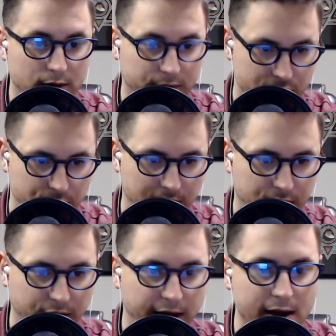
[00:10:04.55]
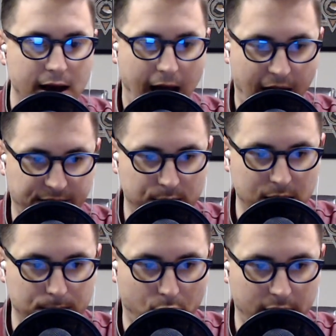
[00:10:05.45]
Verse 23 Having
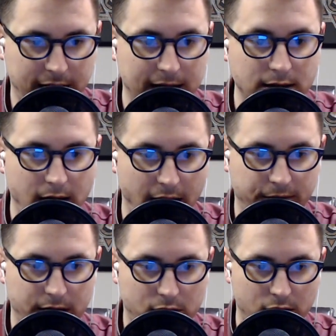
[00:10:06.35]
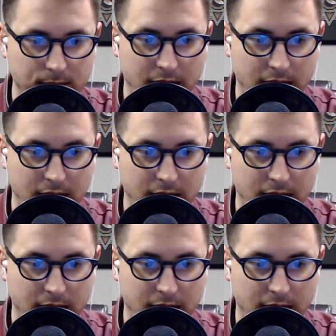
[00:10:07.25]
been born again, not of, a,